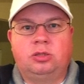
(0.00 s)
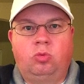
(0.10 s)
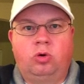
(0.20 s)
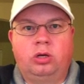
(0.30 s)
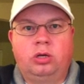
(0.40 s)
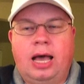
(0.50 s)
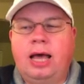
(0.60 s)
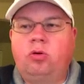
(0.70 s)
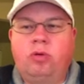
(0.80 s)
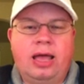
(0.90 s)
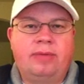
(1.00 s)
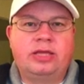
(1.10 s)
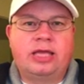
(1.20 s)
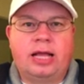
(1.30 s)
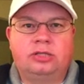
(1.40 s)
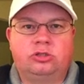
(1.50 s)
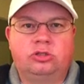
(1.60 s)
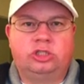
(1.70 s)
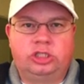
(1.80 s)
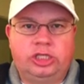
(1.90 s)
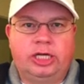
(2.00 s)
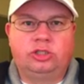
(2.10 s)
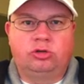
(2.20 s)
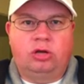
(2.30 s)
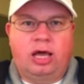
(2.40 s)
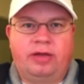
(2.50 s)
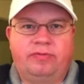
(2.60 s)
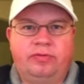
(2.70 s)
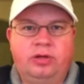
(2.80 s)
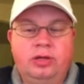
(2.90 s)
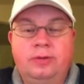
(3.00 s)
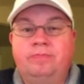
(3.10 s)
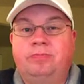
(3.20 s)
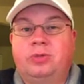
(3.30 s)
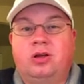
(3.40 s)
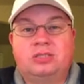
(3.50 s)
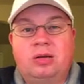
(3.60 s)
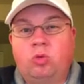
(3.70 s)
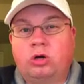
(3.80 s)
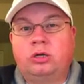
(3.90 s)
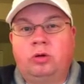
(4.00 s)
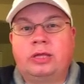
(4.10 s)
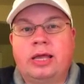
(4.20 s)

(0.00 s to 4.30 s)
someone. I don't have the answers to change your life, because I'm working on